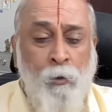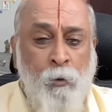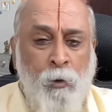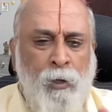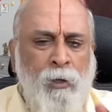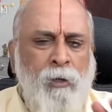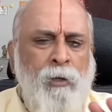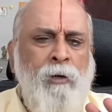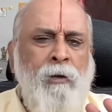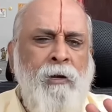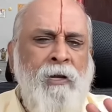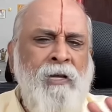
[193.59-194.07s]
You
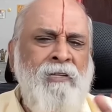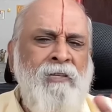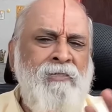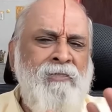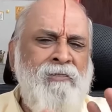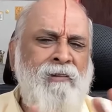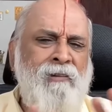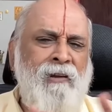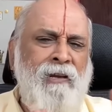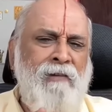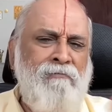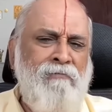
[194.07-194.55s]
want to
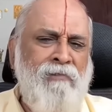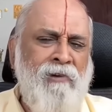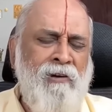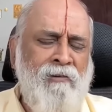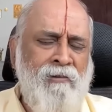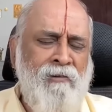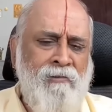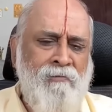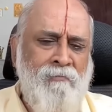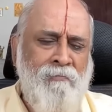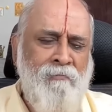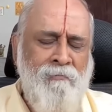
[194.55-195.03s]

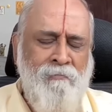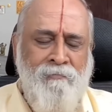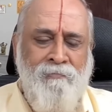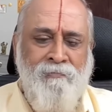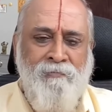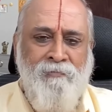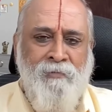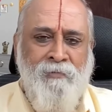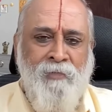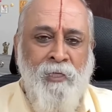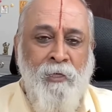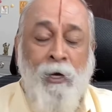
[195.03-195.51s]
enslave her.
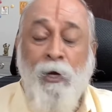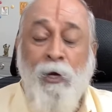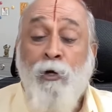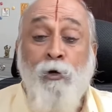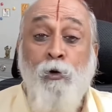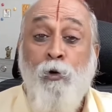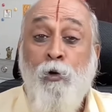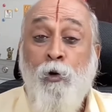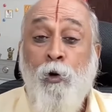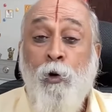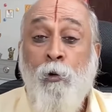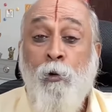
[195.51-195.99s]

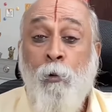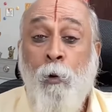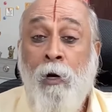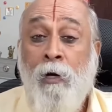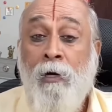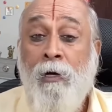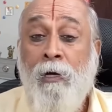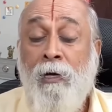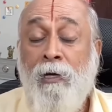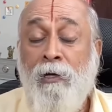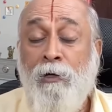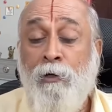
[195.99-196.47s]
You don't
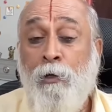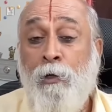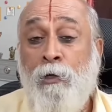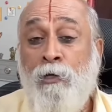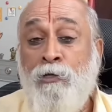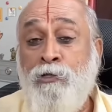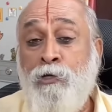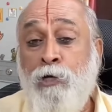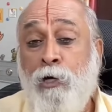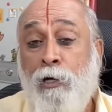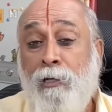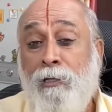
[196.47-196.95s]
want her
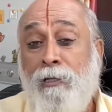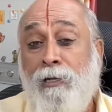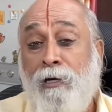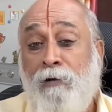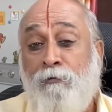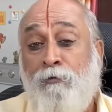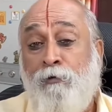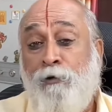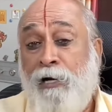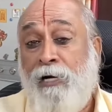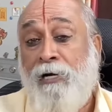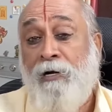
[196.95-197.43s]
to enjoy
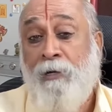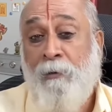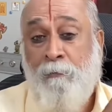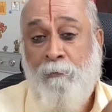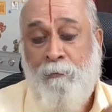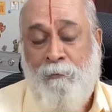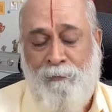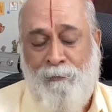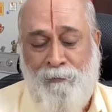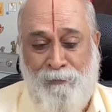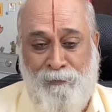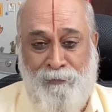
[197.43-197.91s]
that
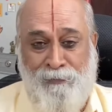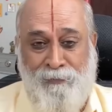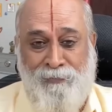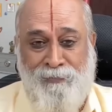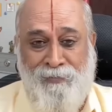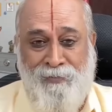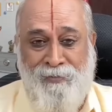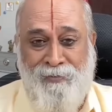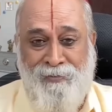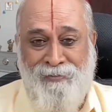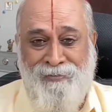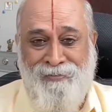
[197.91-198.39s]
freedom.
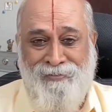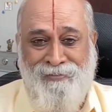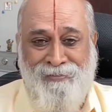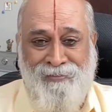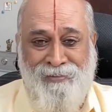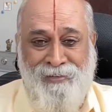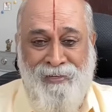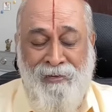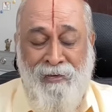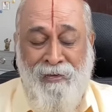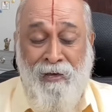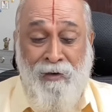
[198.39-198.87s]

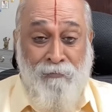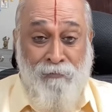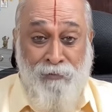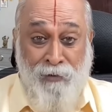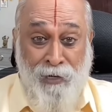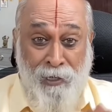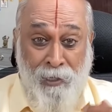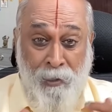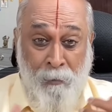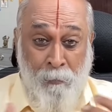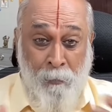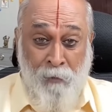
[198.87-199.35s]

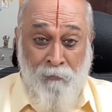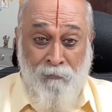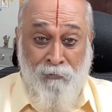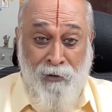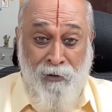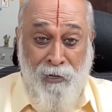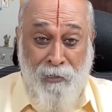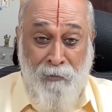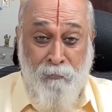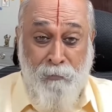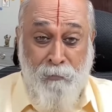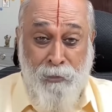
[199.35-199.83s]
Freedom
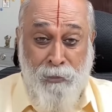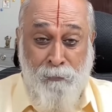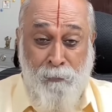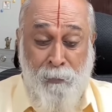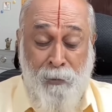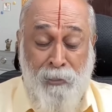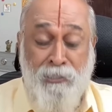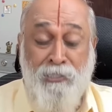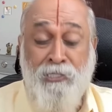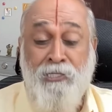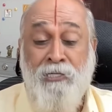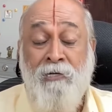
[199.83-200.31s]
of
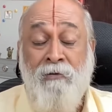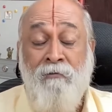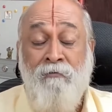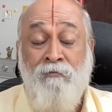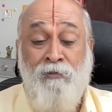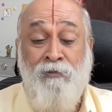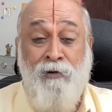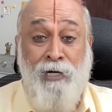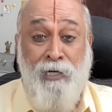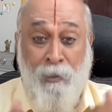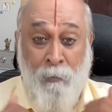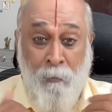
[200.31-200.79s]

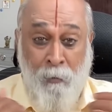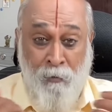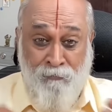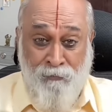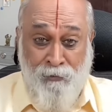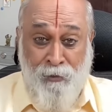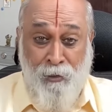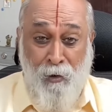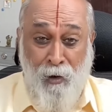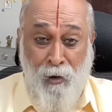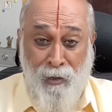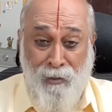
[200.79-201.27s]
expression, freedom
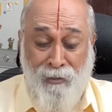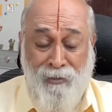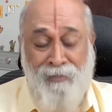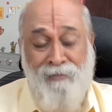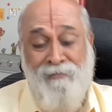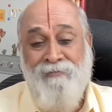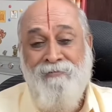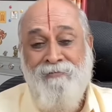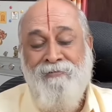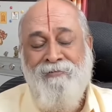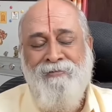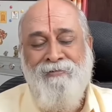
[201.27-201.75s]
of
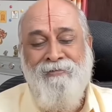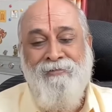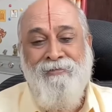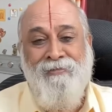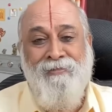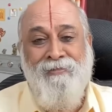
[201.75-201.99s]
thought.